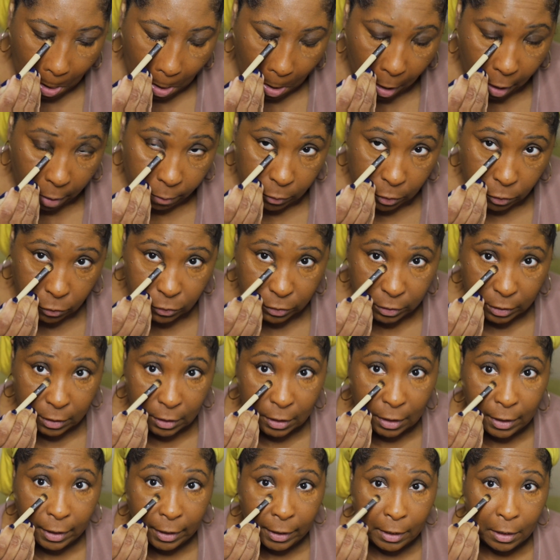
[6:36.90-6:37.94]
I'm using
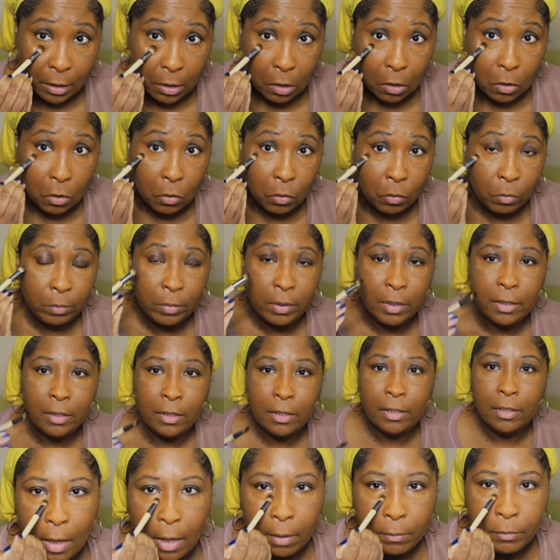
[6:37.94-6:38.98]
the Lancome.
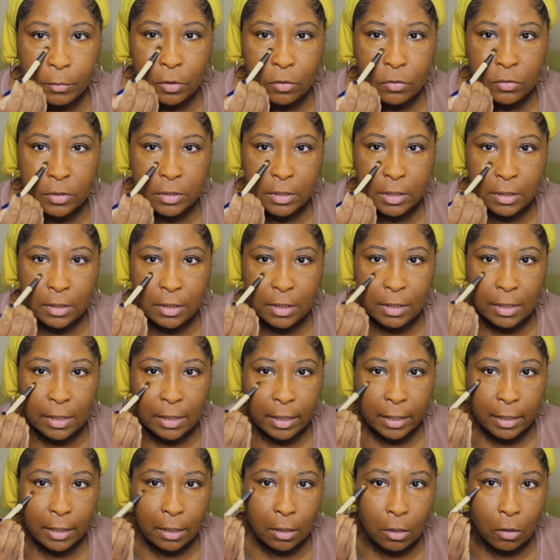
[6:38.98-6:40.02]
I'm using the
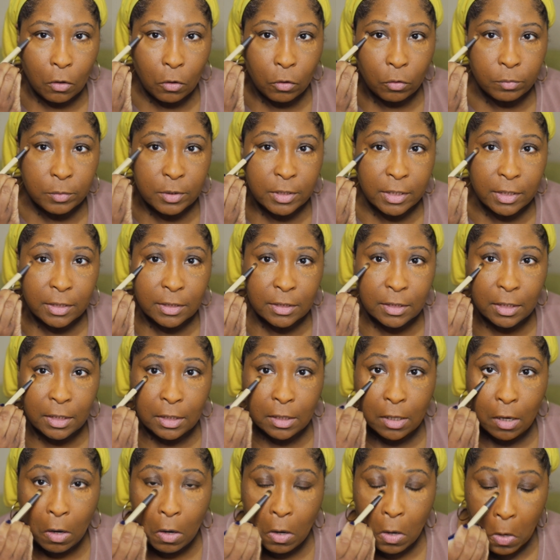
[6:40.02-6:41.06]
Lancome Tint
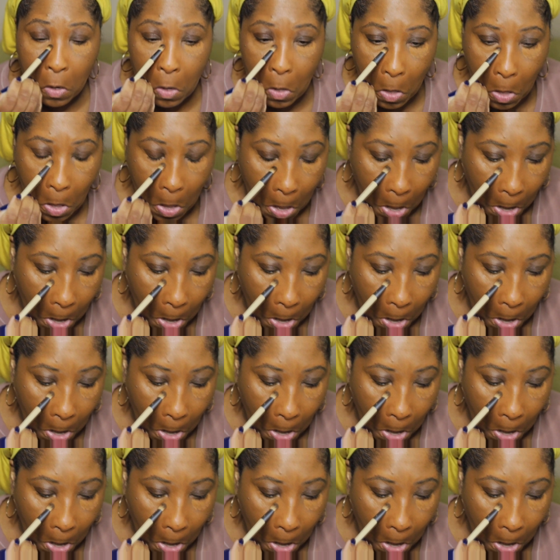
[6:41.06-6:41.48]
Idole